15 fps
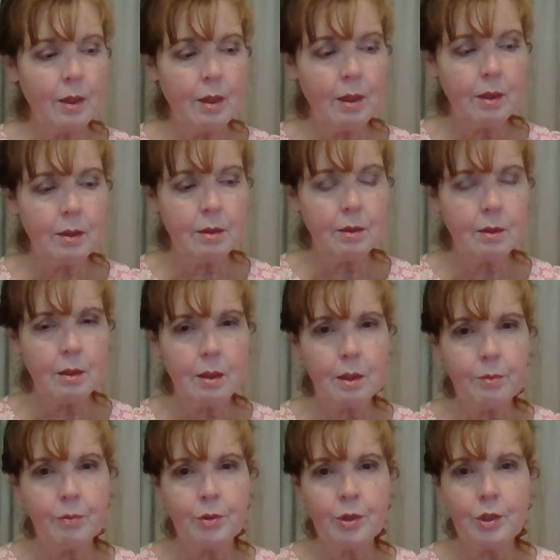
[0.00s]
and I
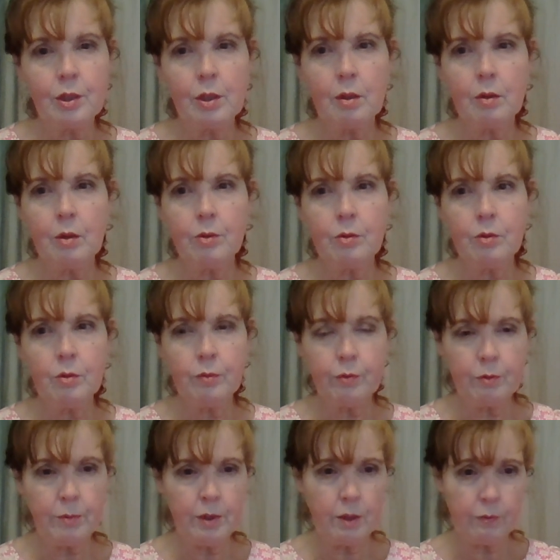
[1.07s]
appreciate all you do
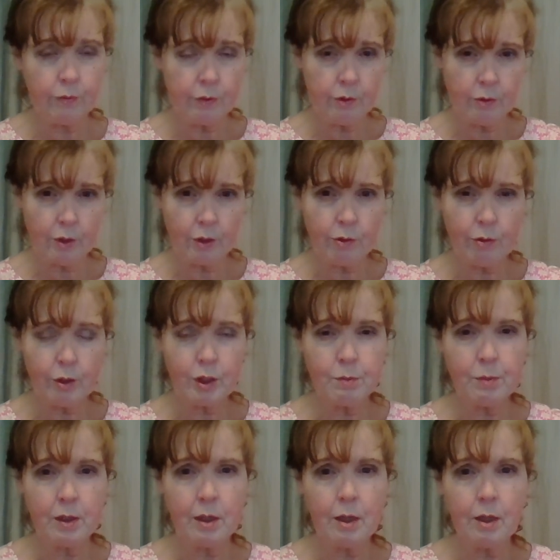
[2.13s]
for me and for your
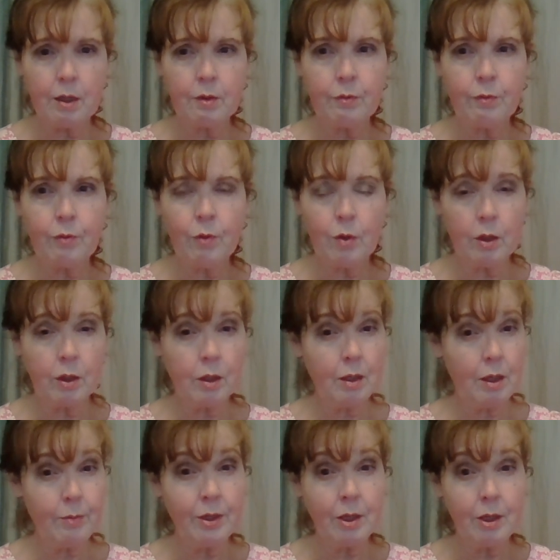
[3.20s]
encouragement and for
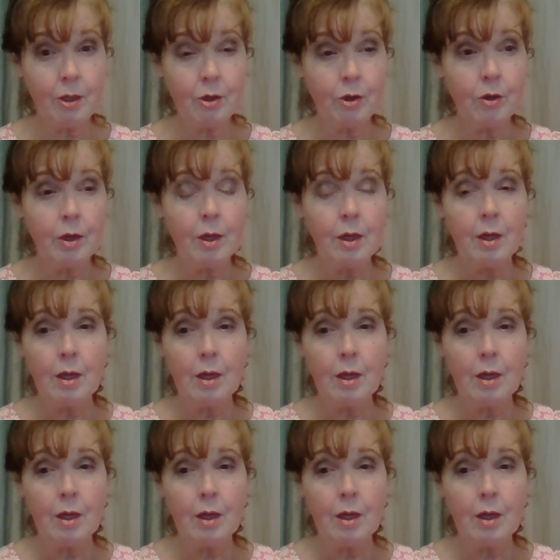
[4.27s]
coming here.